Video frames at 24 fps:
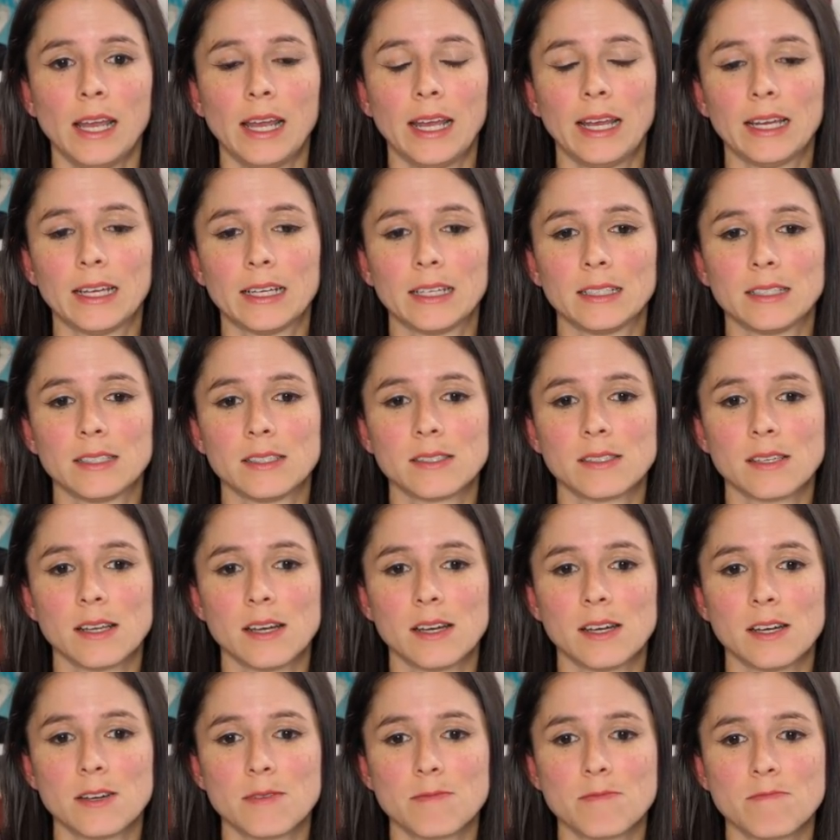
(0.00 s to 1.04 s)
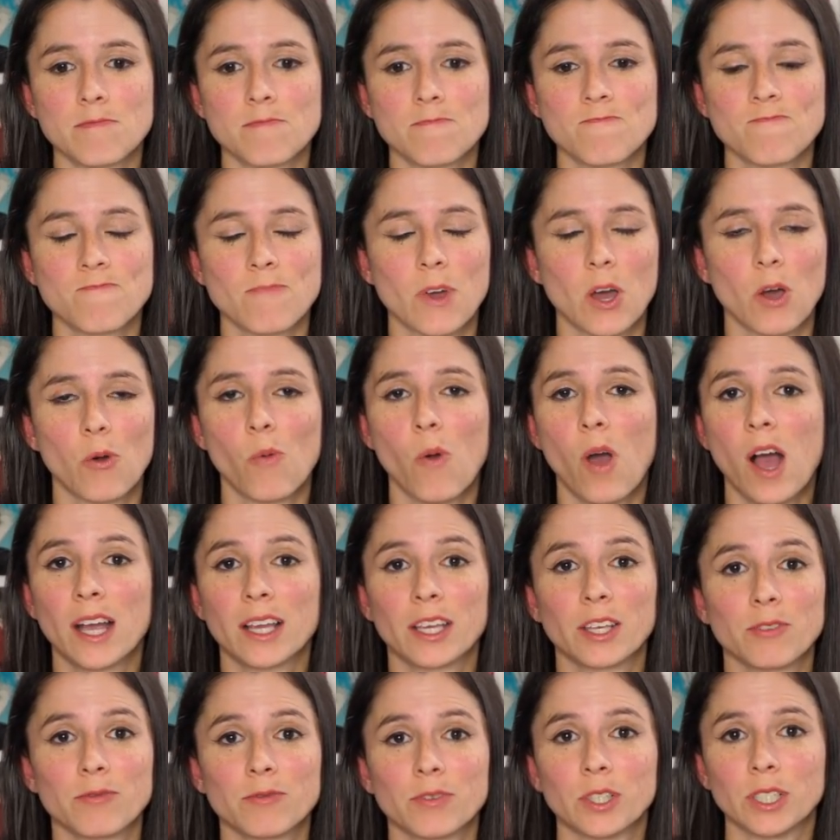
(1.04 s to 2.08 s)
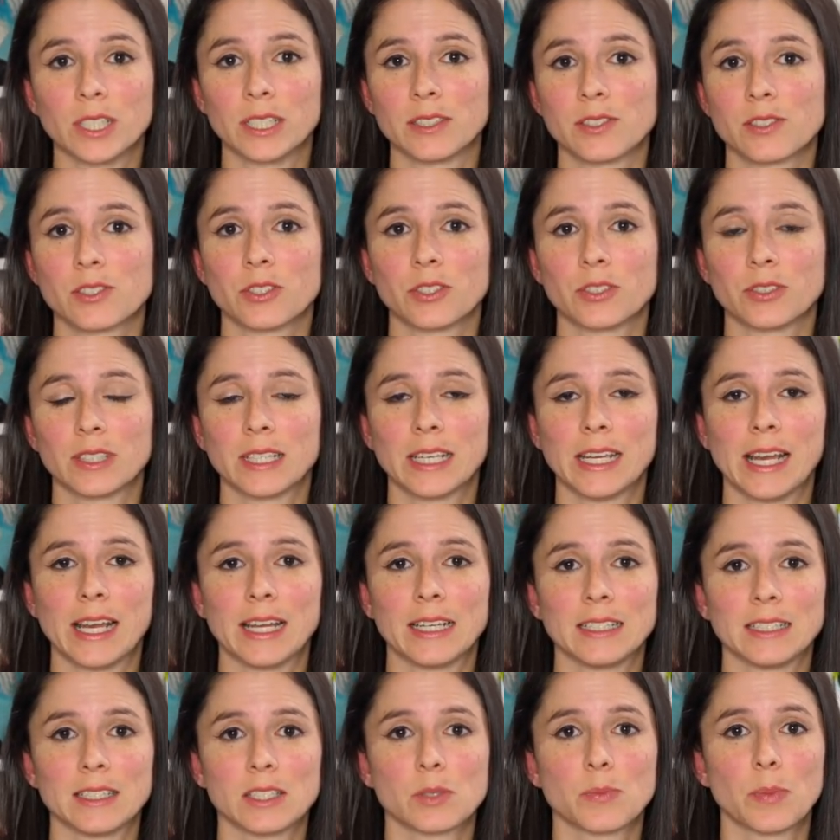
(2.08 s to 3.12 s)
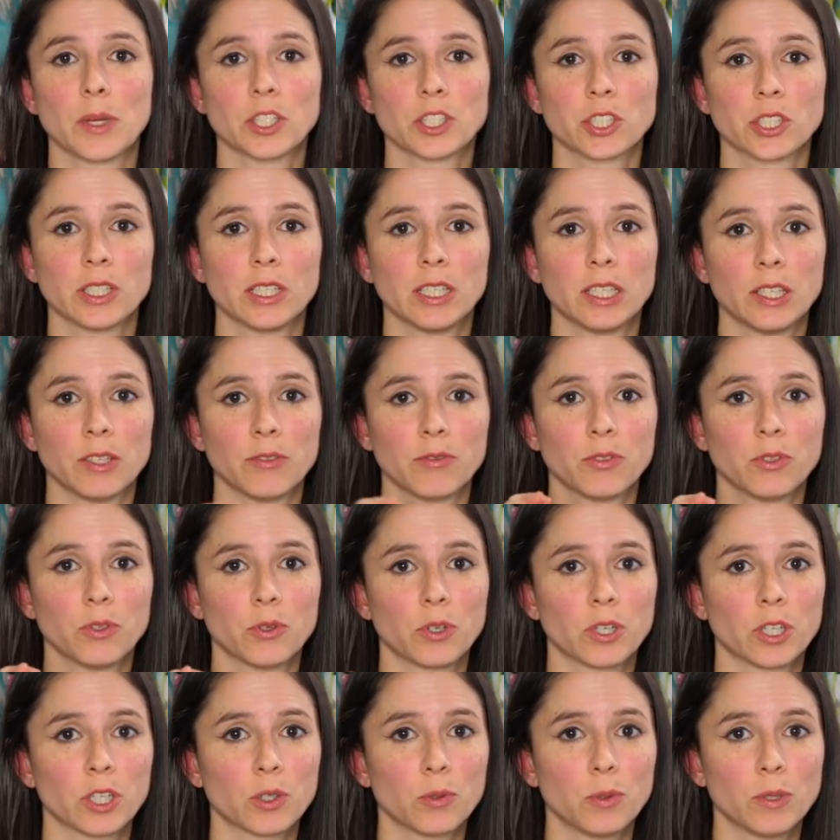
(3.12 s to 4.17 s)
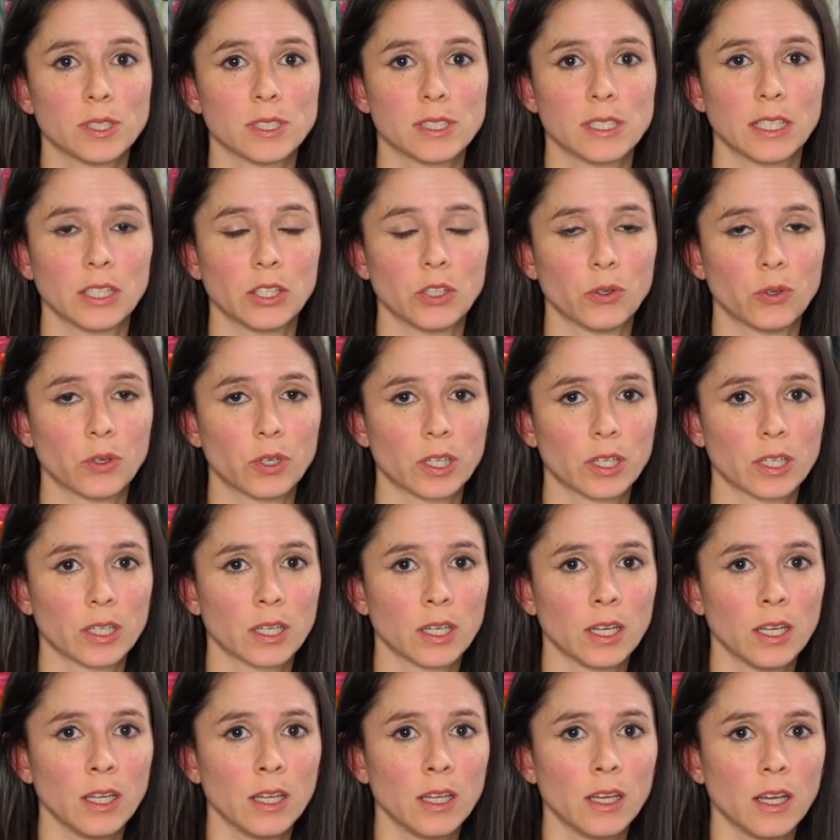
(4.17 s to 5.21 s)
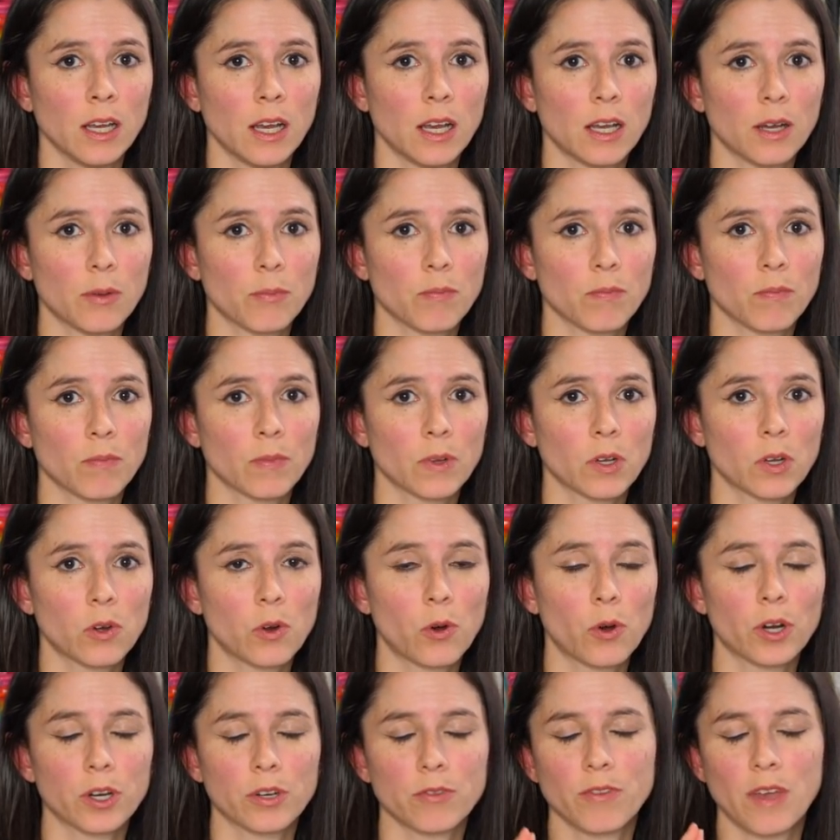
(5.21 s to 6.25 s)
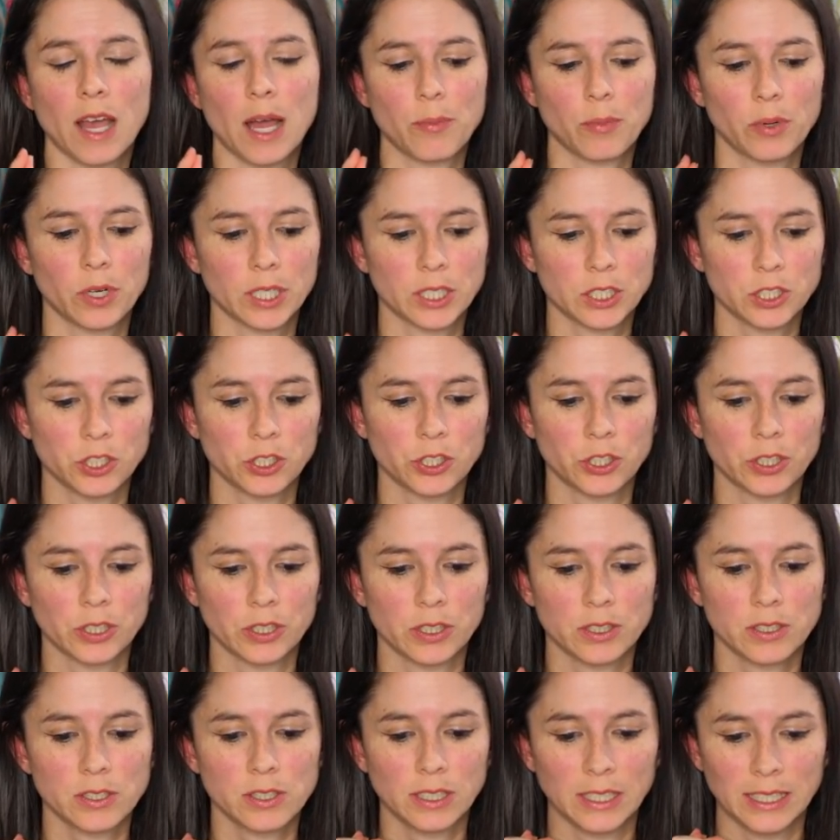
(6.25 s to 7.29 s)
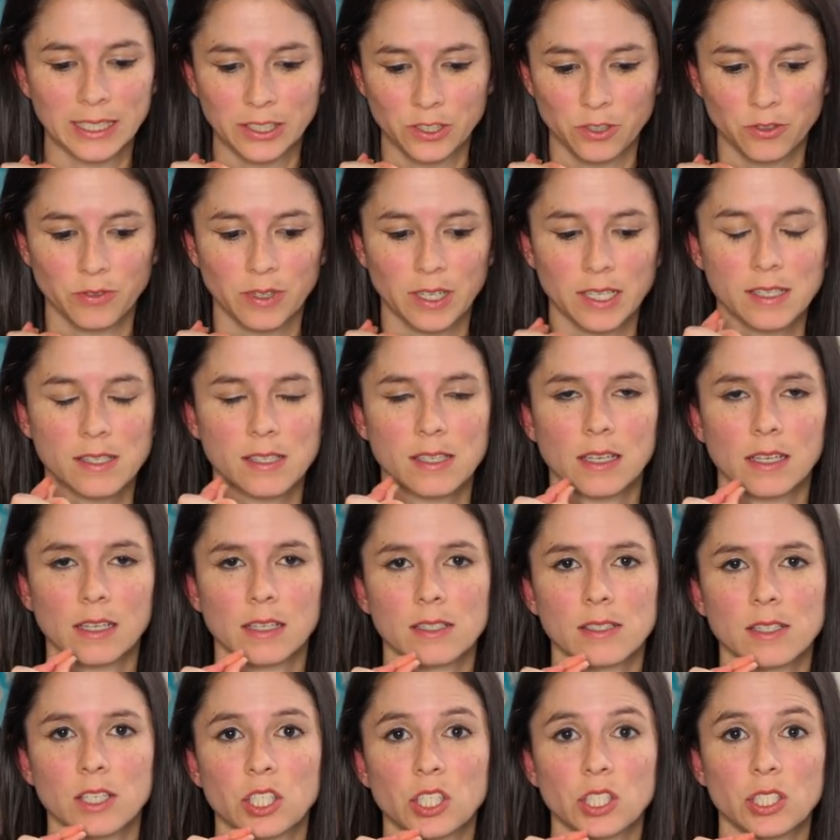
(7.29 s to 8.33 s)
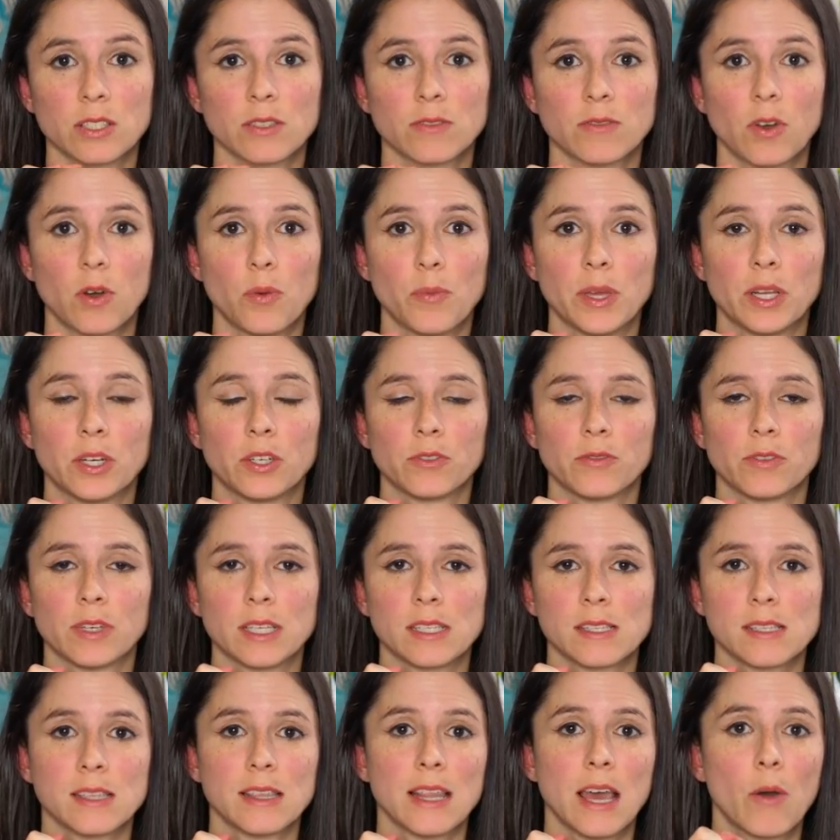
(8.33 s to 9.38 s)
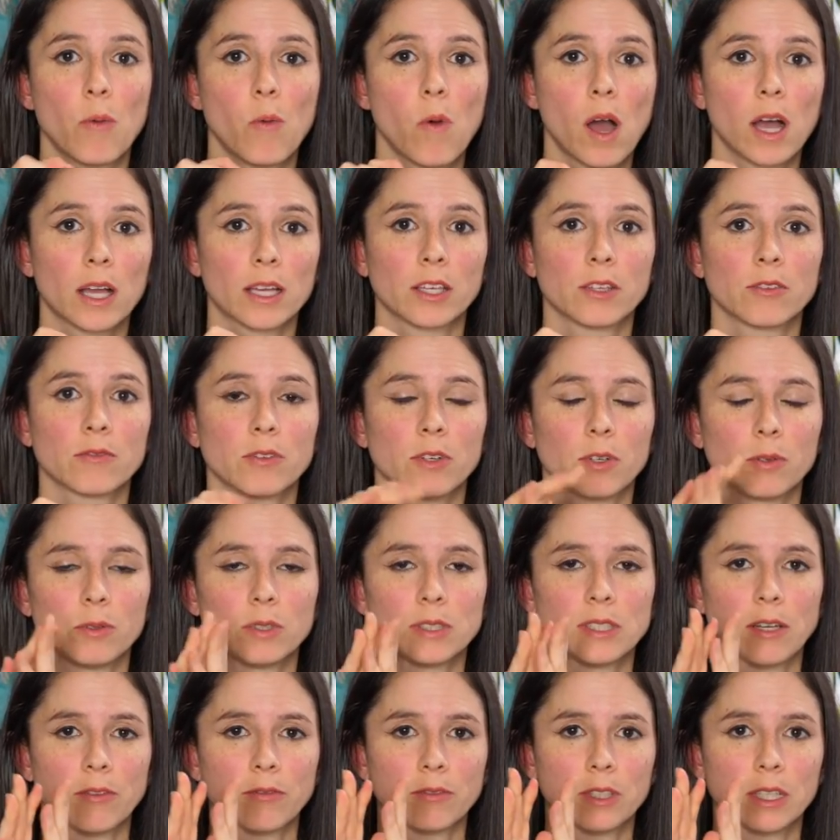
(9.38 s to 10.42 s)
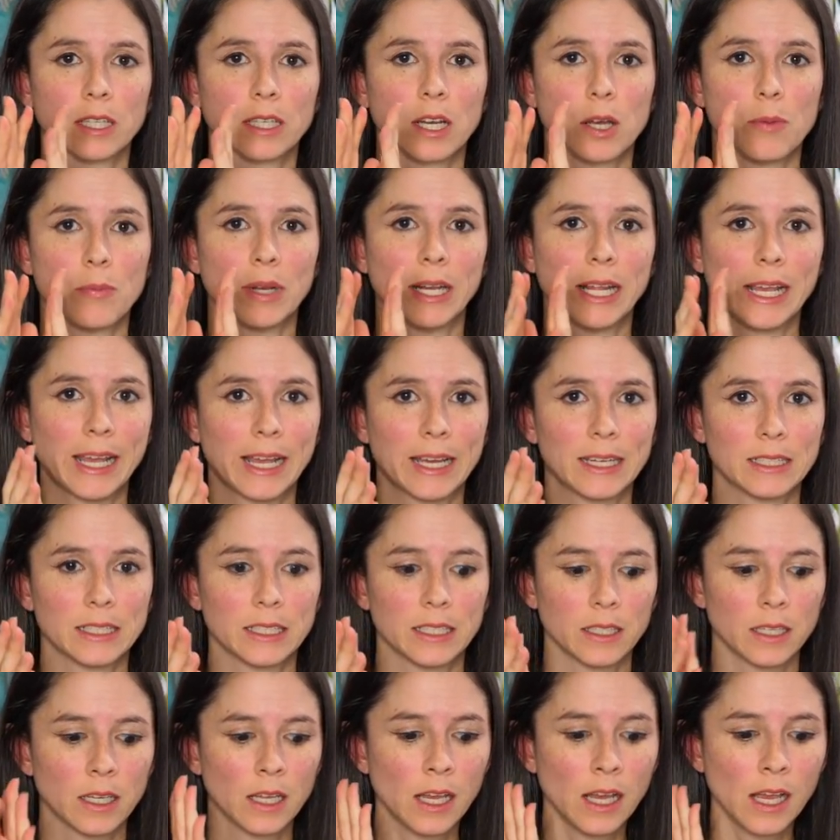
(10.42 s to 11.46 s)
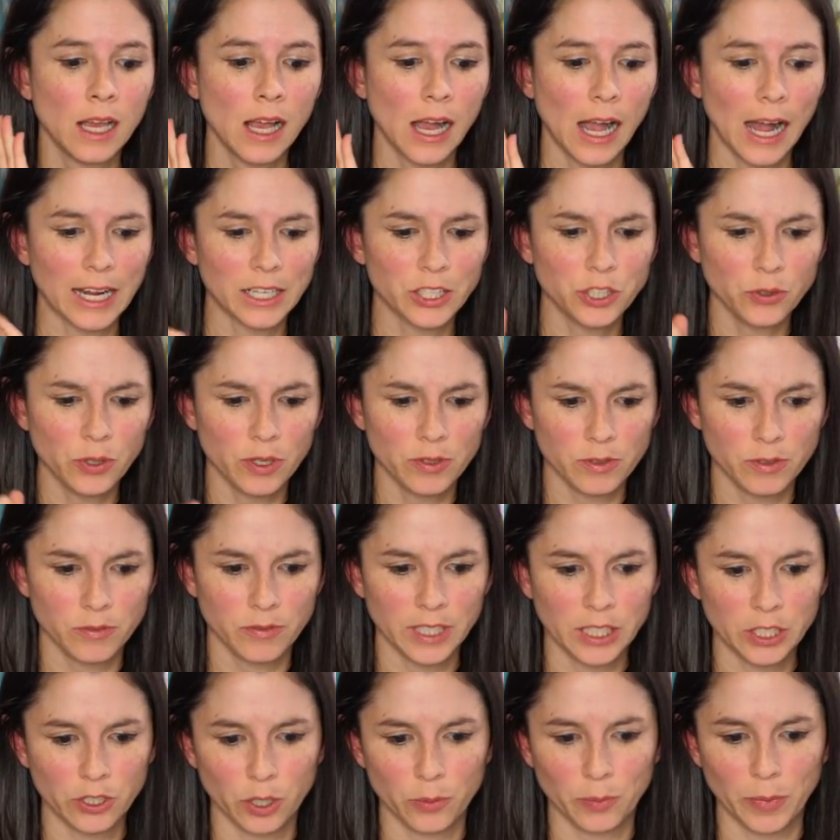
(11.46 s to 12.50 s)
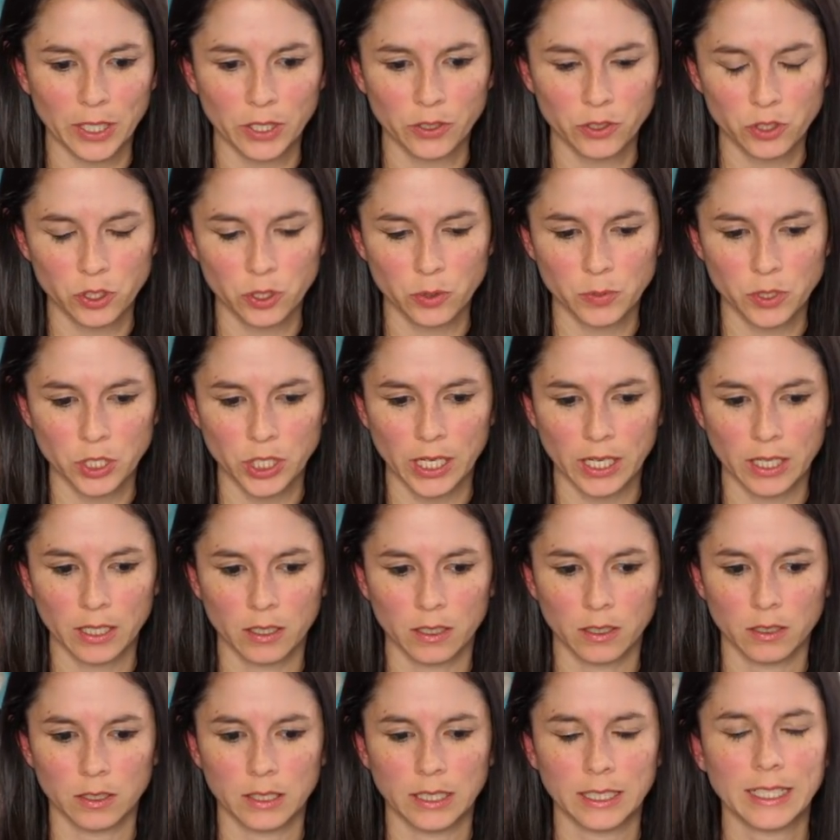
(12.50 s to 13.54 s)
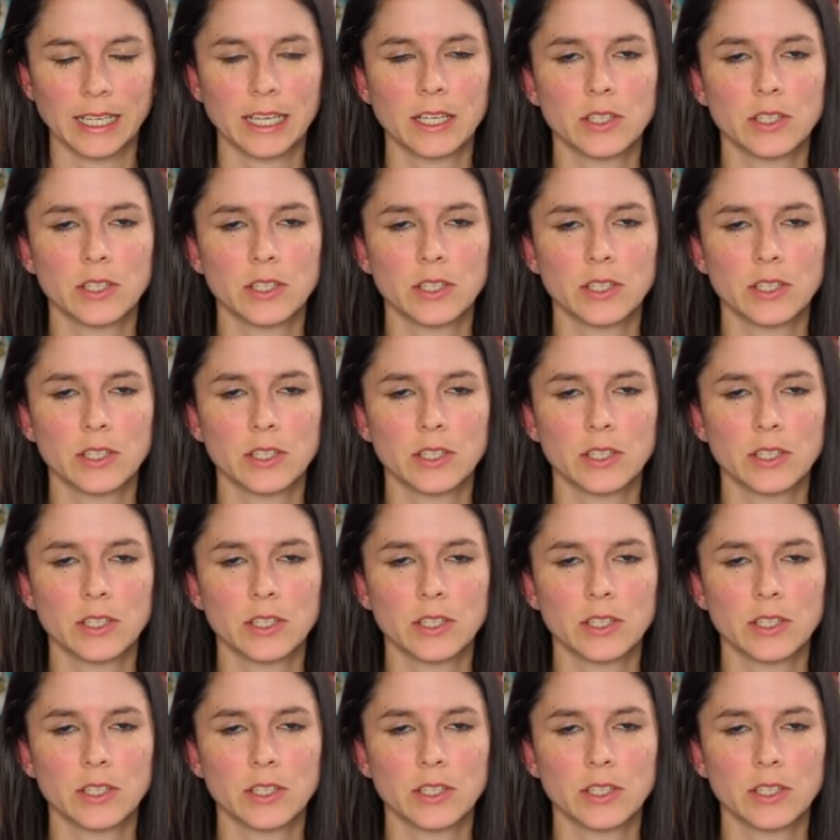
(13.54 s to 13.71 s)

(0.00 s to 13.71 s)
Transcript: And um, a walking foot is certainly handy, especially if you're quilting your um, cork fabric to, to interfacing such as foam interface and that walking foot will definitely come in handy. I do have a video on my YouTube channel in